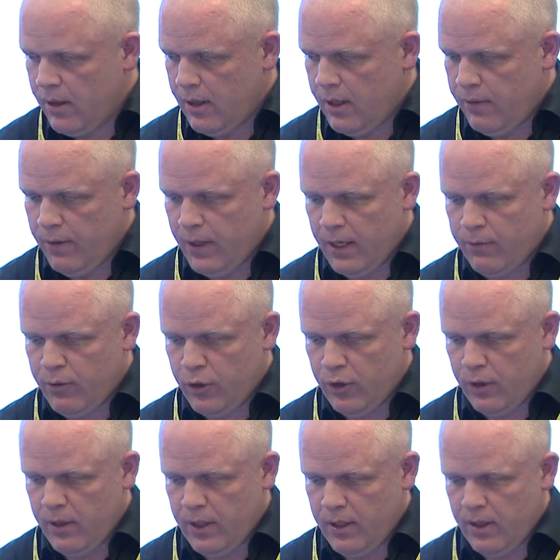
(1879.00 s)
It gives
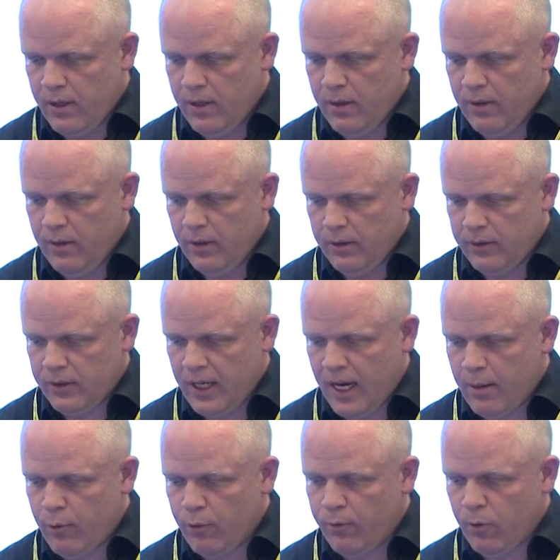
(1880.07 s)
you in
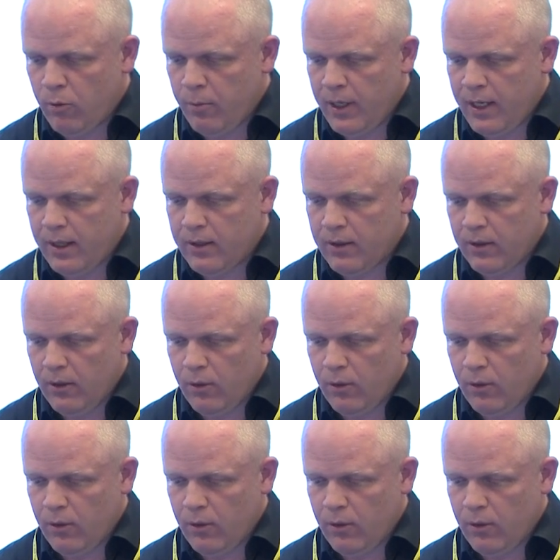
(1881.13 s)
table format